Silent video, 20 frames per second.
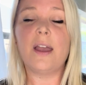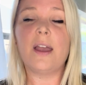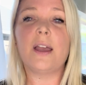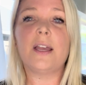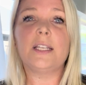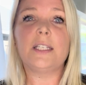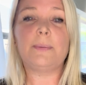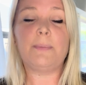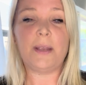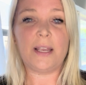
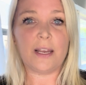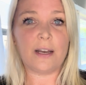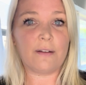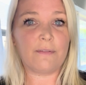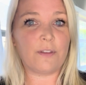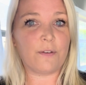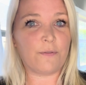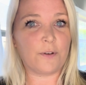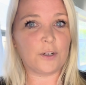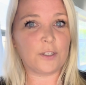Speaking of
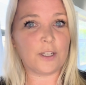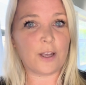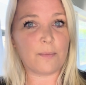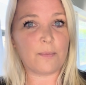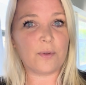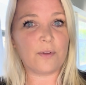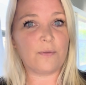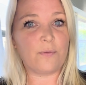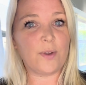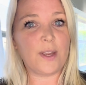the first
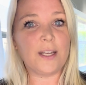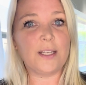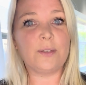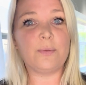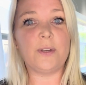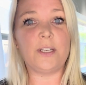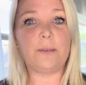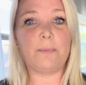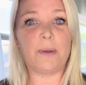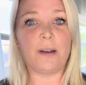couple of weeks,
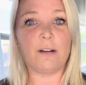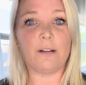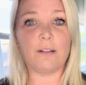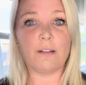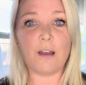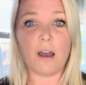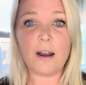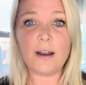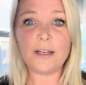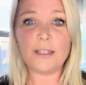we spend a
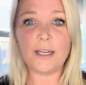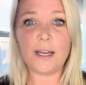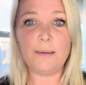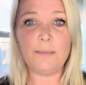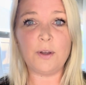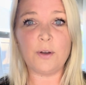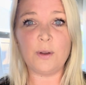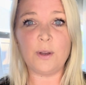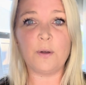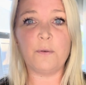lot of time
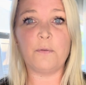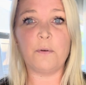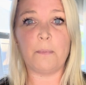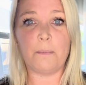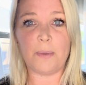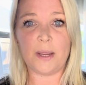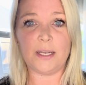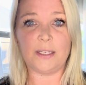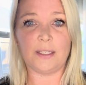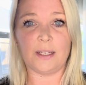going over
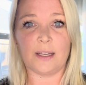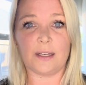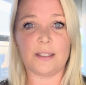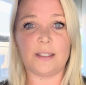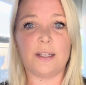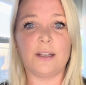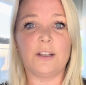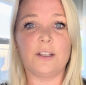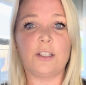basics.